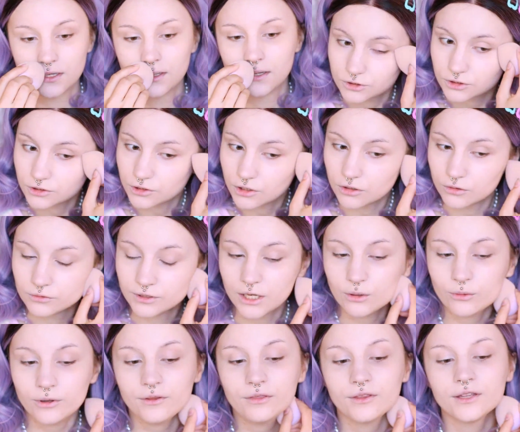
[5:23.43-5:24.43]
So
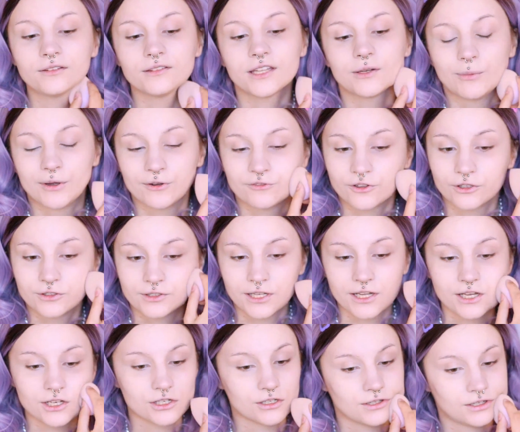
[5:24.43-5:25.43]
now I think that my
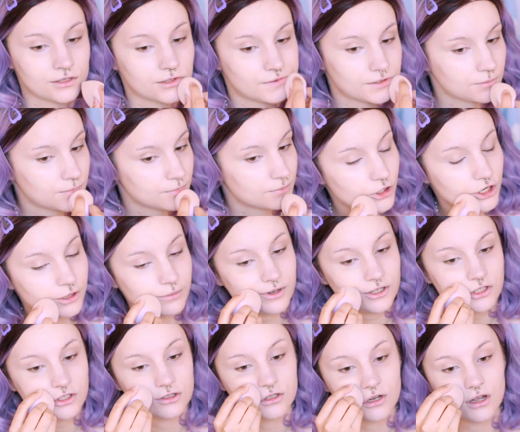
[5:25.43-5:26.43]
foundation is pretty
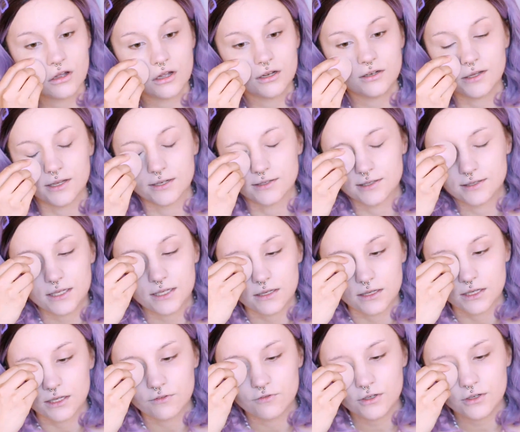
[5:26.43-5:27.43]
much done and
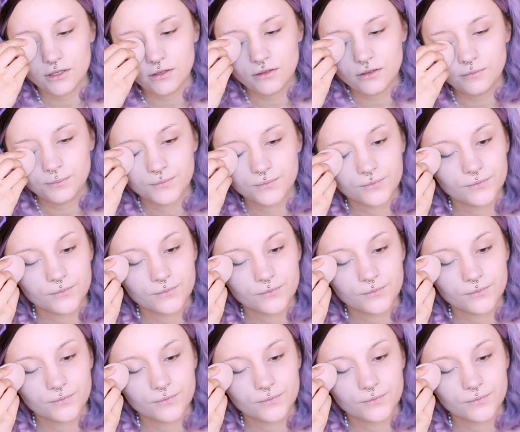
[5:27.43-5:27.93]
even.